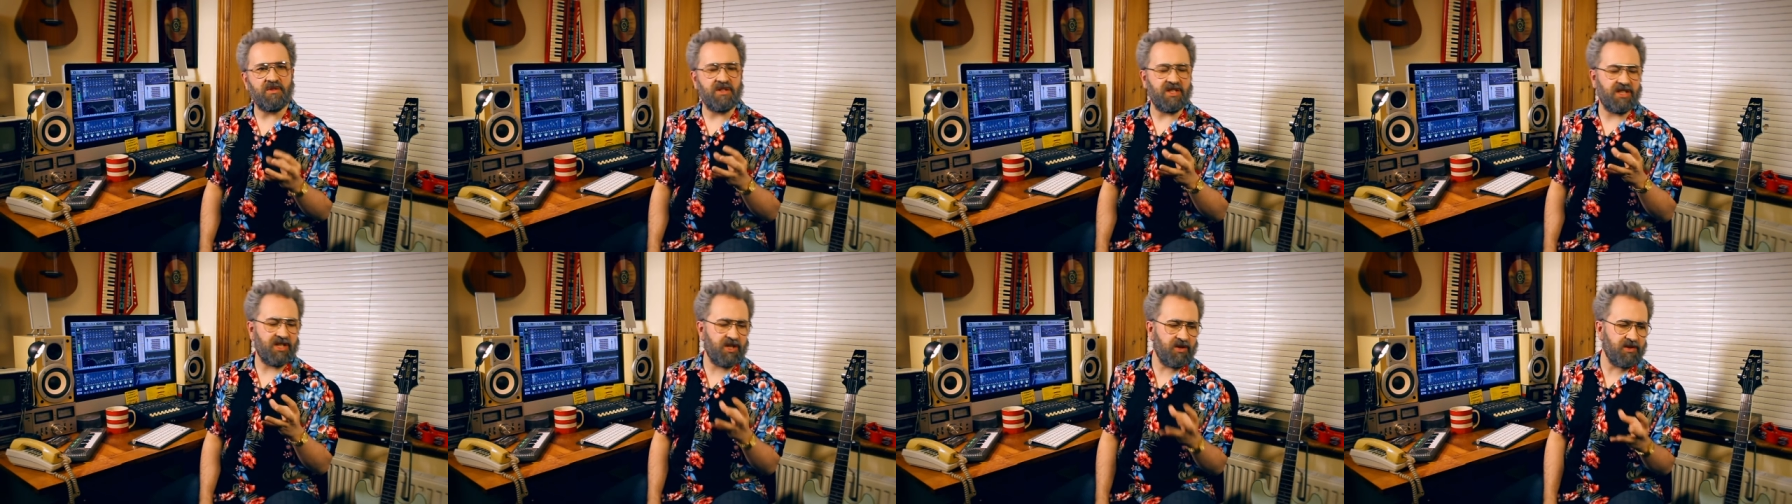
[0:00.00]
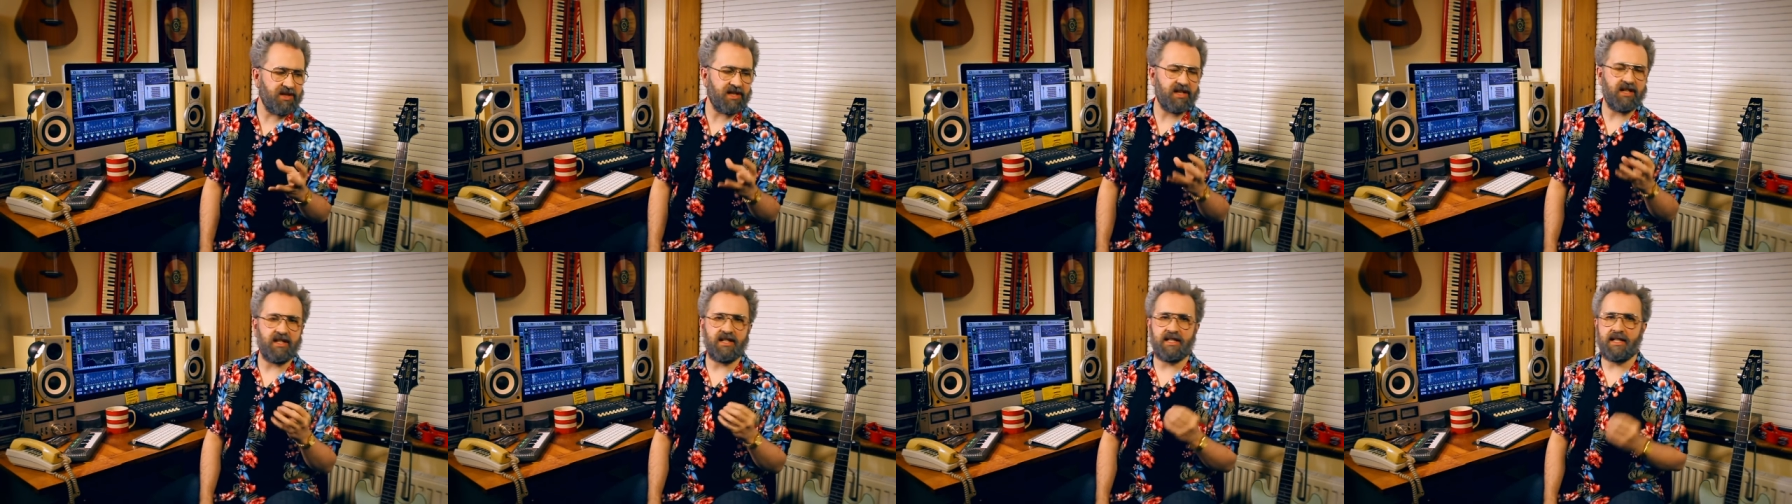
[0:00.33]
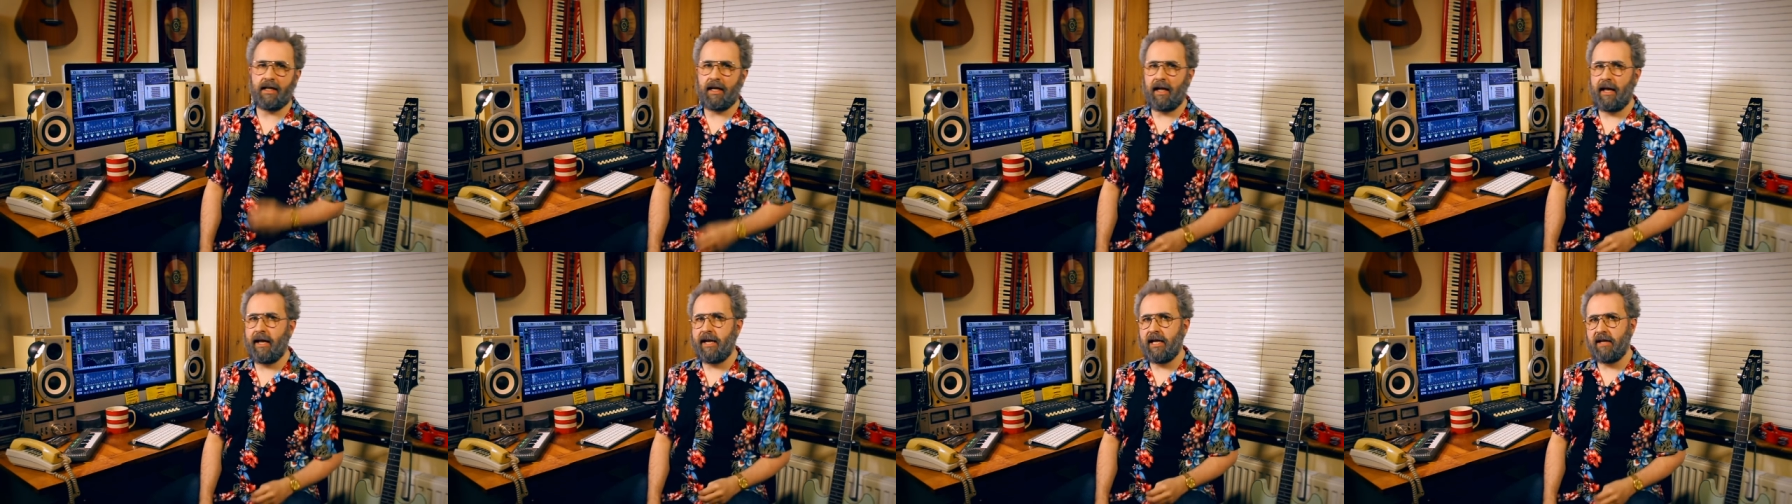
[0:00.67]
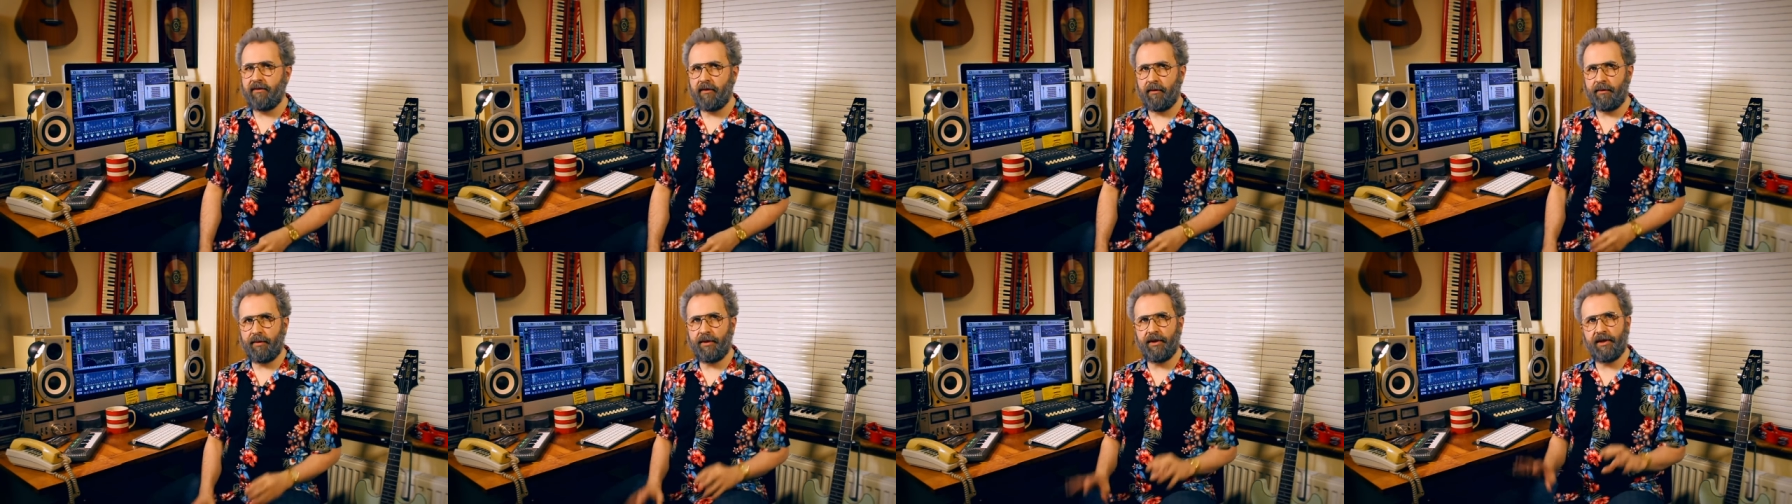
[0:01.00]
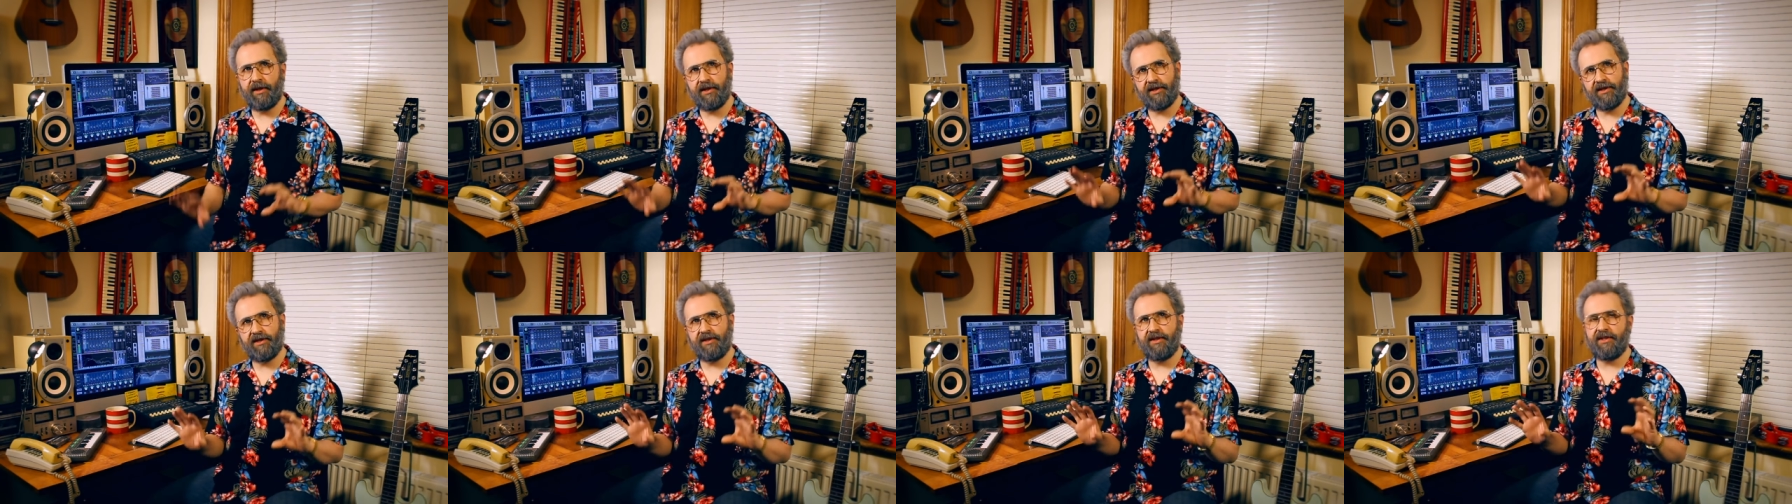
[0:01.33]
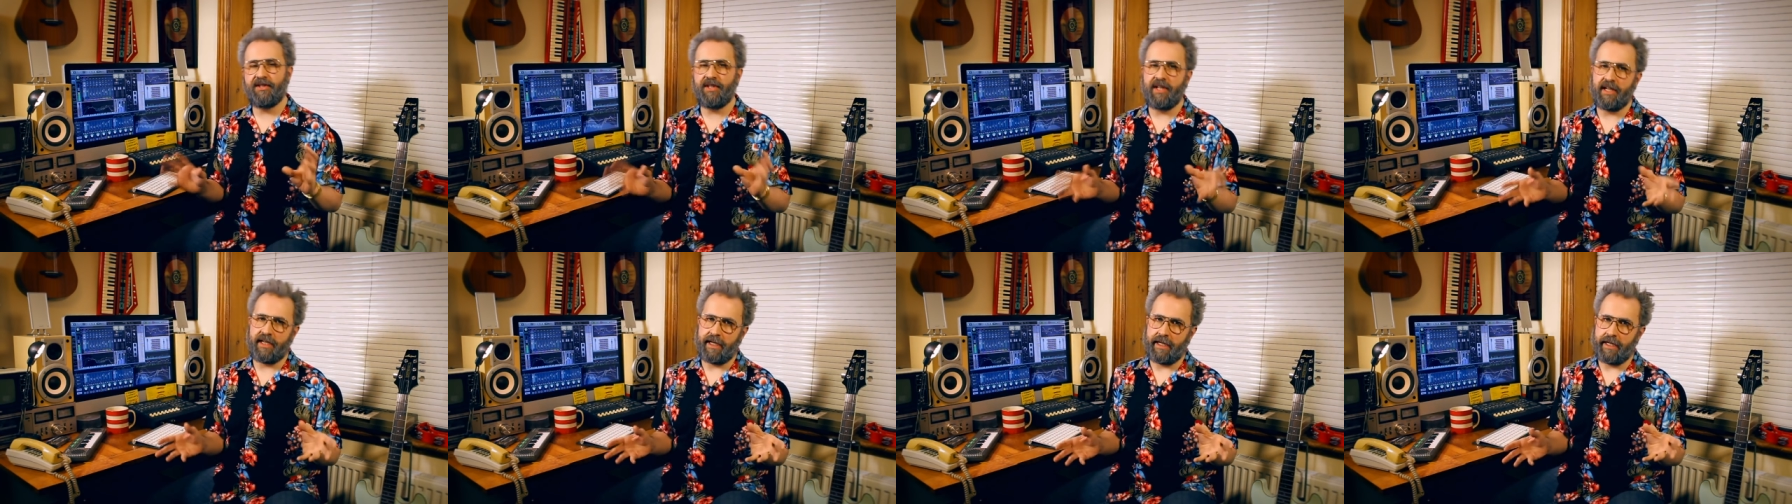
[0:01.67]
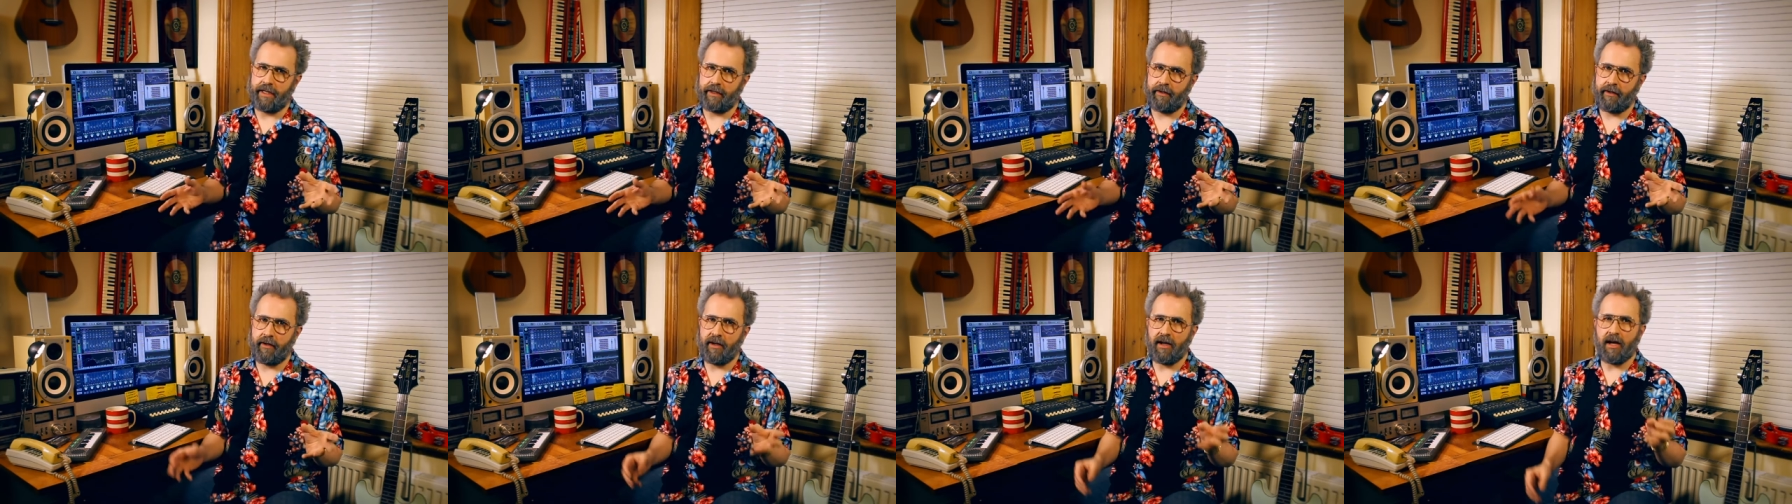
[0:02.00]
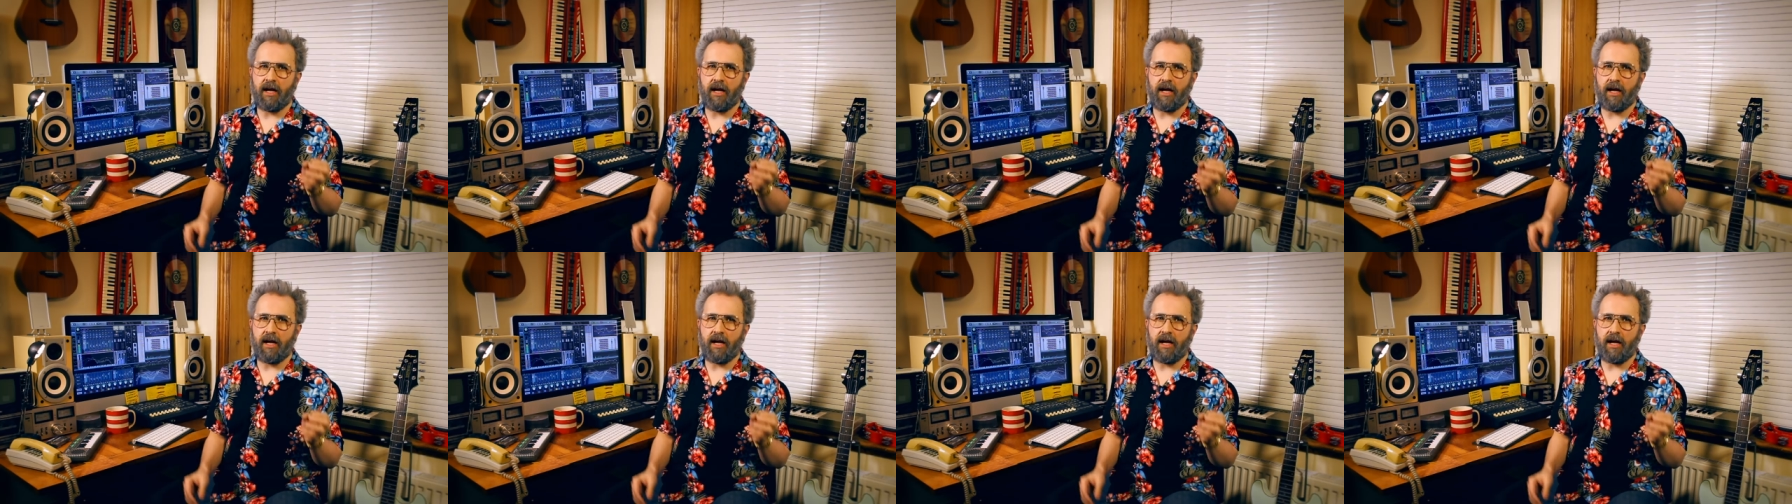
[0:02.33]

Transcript: useless clay of a person singing